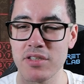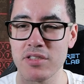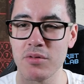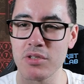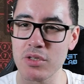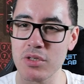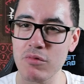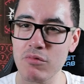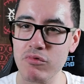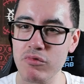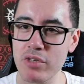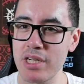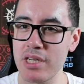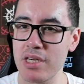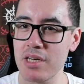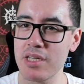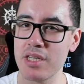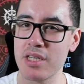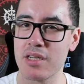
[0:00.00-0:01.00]
So it's all
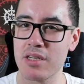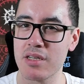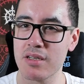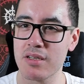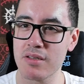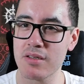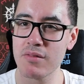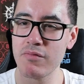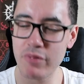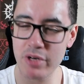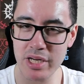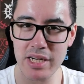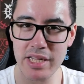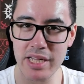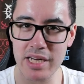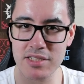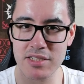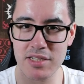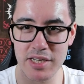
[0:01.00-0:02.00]
really, really
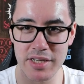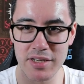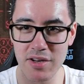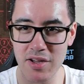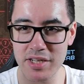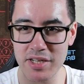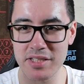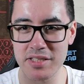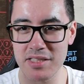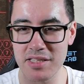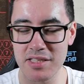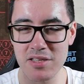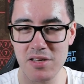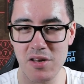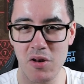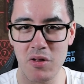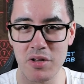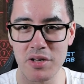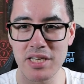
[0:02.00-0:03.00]
actually nice, and there's a
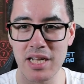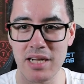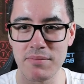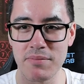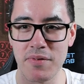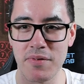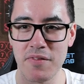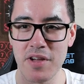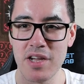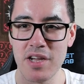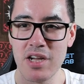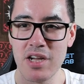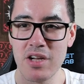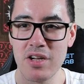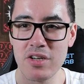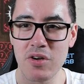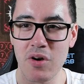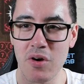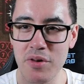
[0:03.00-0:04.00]
lot of depth
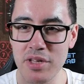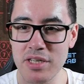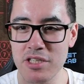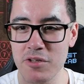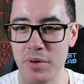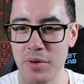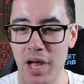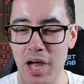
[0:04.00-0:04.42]
gone into it.